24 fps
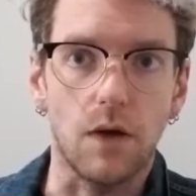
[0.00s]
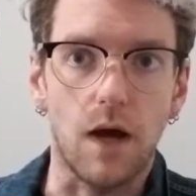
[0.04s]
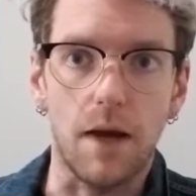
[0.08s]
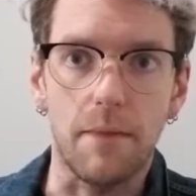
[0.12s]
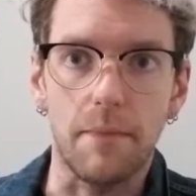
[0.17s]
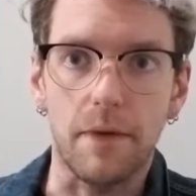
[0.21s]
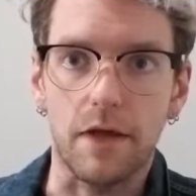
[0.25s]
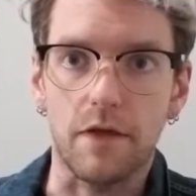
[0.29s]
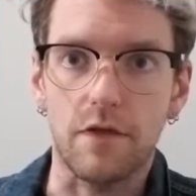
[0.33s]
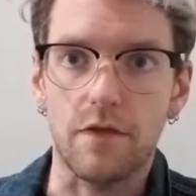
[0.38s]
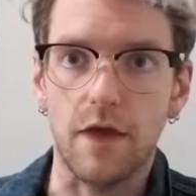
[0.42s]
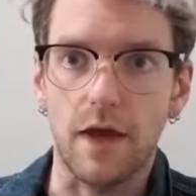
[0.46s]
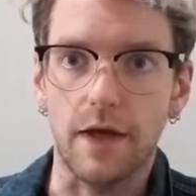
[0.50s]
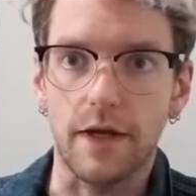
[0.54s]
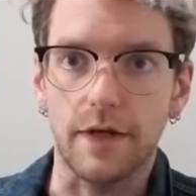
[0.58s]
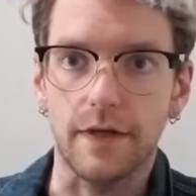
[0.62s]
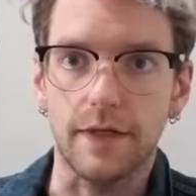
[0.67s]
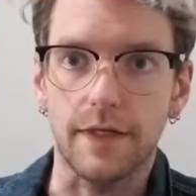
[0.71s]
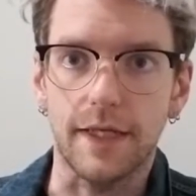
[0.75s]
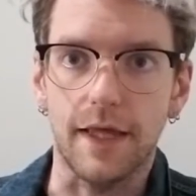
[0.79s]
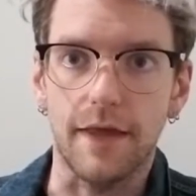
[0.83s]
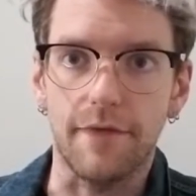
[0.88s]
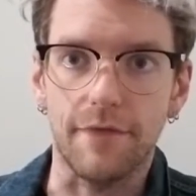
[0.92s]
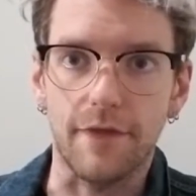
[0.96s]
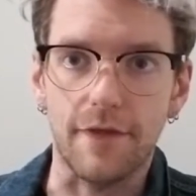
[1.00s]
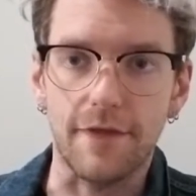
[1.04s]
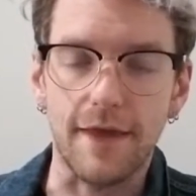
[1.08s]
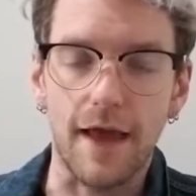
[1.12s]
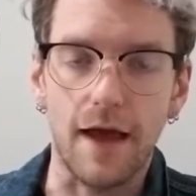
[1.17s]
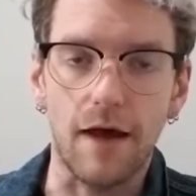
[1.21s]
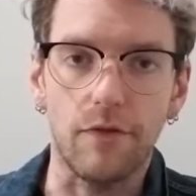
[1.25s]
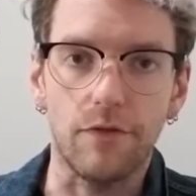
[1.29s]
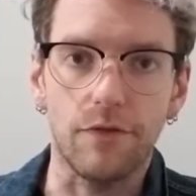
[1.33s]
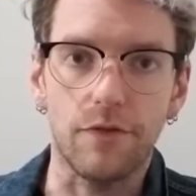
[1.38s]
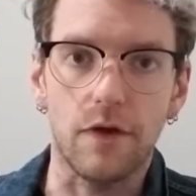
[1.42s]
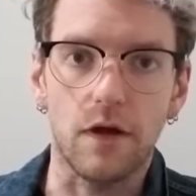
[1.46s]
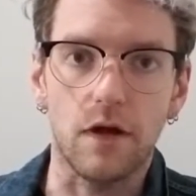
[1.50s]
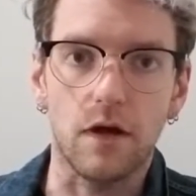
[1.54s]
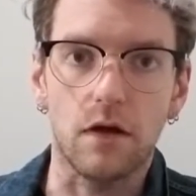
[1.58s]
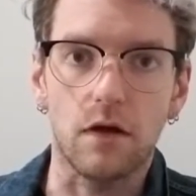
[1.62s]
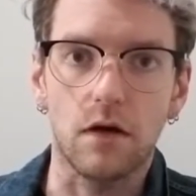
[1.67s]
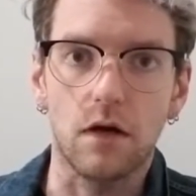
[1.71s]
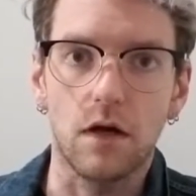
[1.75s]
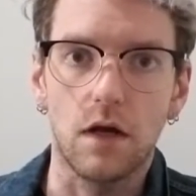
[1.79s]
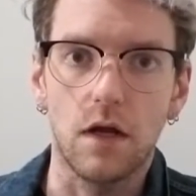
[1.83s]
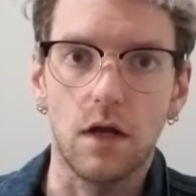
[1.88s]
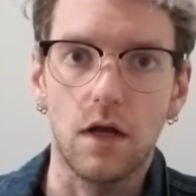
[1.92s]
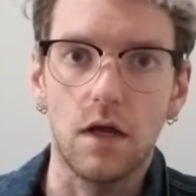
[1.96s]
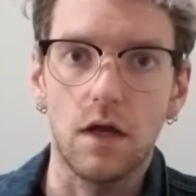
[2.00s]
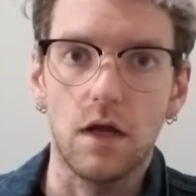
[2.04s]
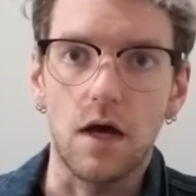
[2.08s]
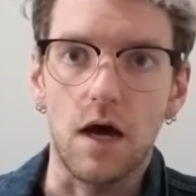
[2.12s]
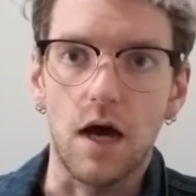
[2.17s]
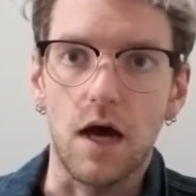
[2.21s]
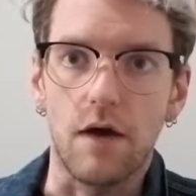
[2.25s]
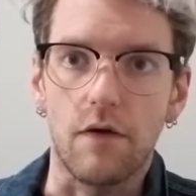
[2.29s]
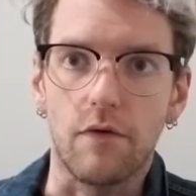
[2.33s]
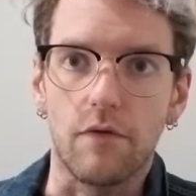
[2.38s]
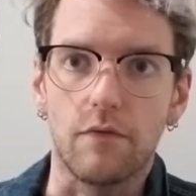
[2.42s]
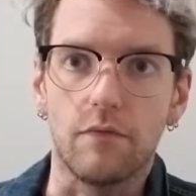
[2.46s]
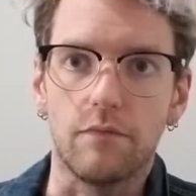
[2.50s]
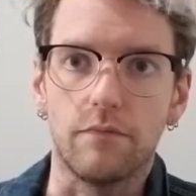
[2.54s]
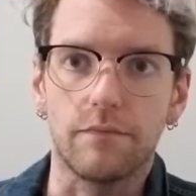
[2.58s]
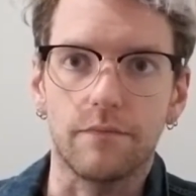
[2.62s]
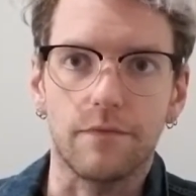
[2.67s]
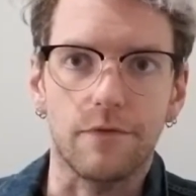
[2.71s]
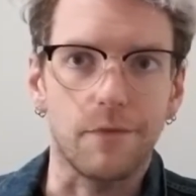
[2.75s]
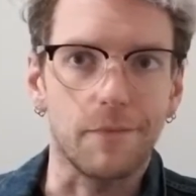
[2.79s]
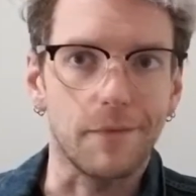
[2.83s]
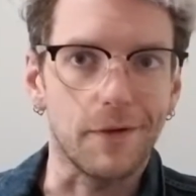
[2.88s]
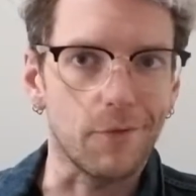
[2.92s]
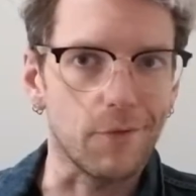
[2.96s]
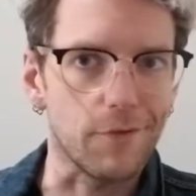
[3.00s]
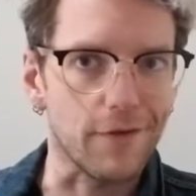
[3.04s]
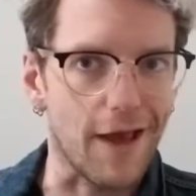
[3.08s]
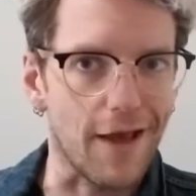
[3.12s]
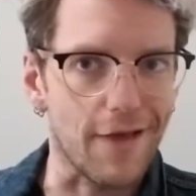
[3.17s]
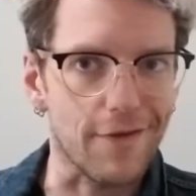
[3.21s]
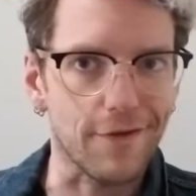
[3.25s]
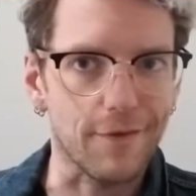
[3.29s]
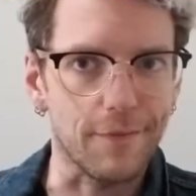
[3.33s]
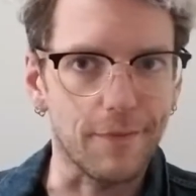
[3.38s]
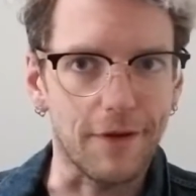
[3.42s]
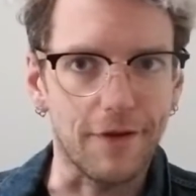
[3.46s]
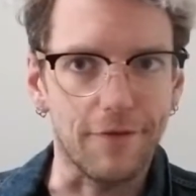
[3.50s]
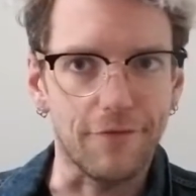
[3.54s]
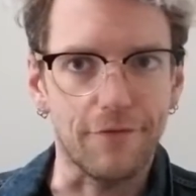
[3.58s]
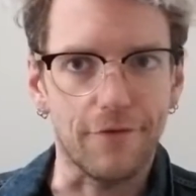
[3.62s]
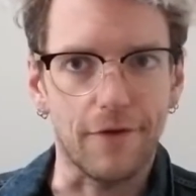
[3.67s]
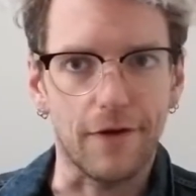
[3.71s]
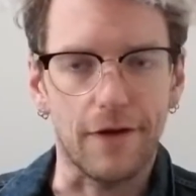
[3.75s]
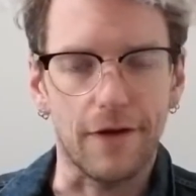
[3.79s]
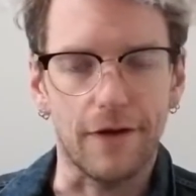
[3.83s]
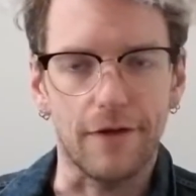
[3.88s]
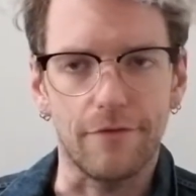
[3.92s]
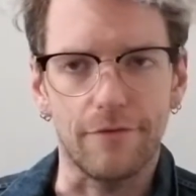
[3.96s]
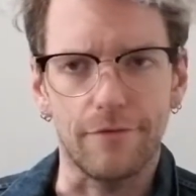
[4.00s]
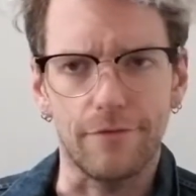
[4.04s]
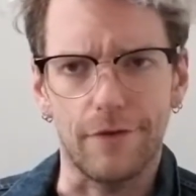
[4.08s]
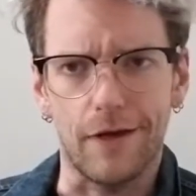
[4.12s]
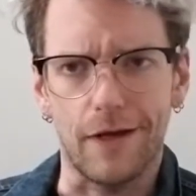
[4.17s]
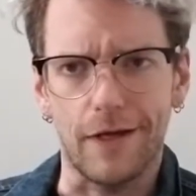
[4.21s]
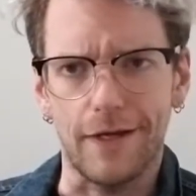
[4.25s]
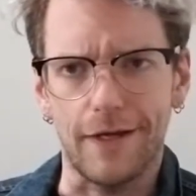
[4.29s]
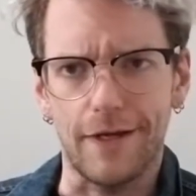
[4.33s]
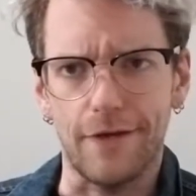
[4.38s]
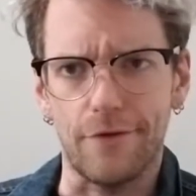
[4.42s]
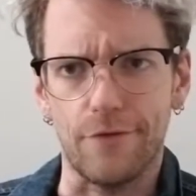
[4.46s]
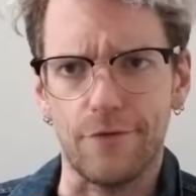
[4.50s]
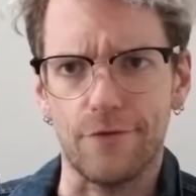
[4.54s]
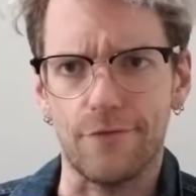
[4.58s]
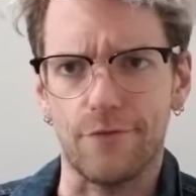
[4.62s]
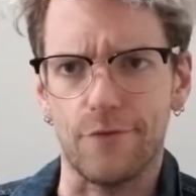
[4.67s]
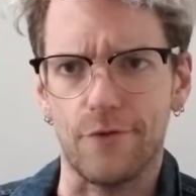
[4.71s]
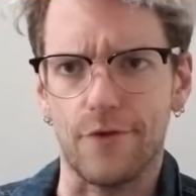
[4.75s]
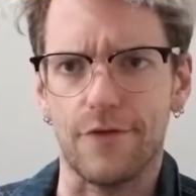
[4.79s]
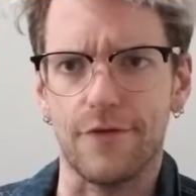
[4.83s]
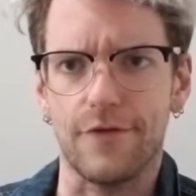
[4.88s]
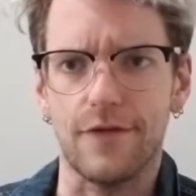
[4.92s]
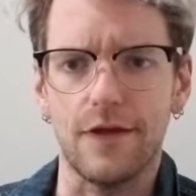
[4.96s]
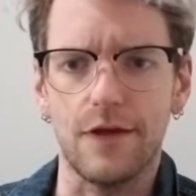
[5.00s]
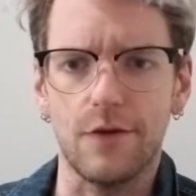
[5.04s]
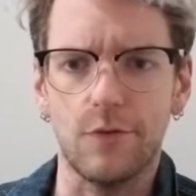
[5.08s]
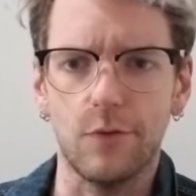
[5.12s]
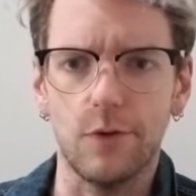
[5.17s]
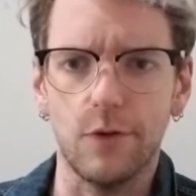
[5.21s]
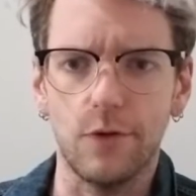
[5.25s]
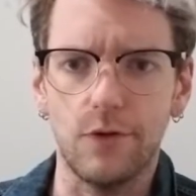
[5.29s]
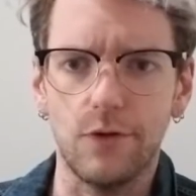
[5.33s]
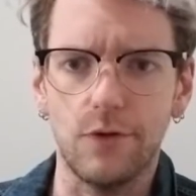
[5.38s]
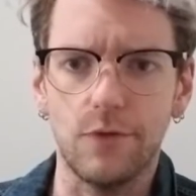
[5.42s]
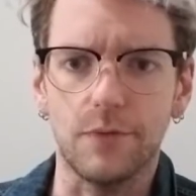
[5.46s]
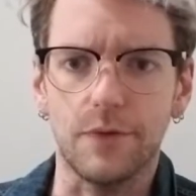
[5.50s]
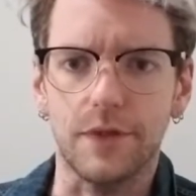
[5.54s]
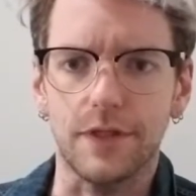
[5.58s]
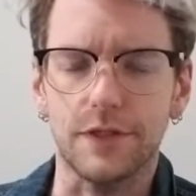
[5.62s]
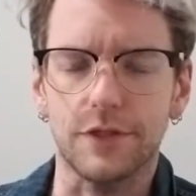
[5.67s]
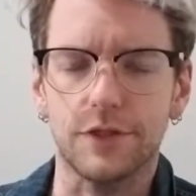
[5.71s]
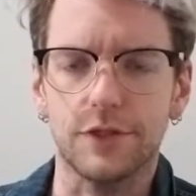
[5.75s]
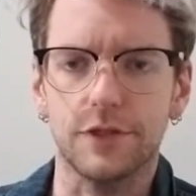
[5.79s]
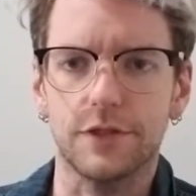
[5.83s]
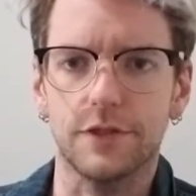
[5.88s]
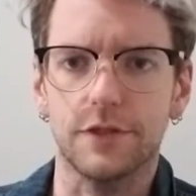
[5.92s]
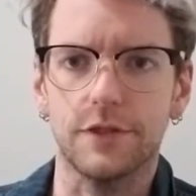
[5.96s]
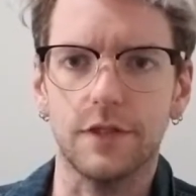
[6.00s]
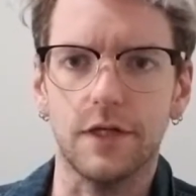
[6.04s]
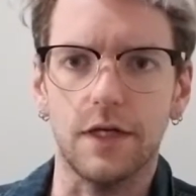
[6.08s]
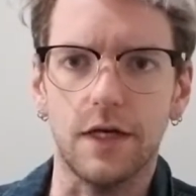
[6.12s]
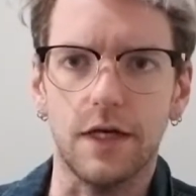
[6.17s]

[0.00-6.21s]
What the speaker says: excited to get this out there. Somebody was asking me if I have ideas for a sequel, which,